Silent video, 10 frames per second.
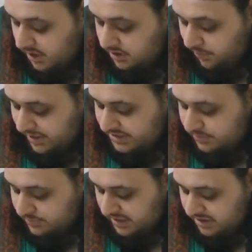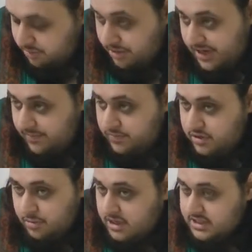Otherwise, without the prayer,
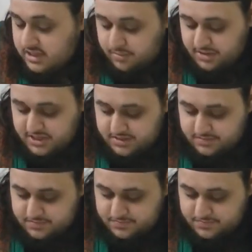namaz cannot be read.